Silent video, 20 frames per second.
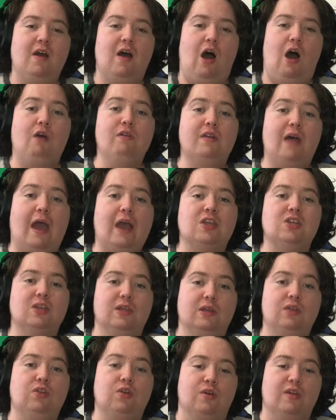I would
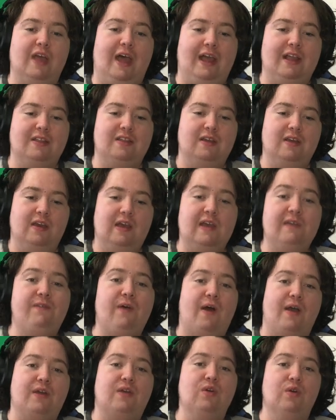actually do that if
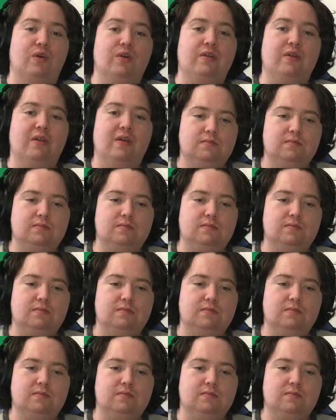I could.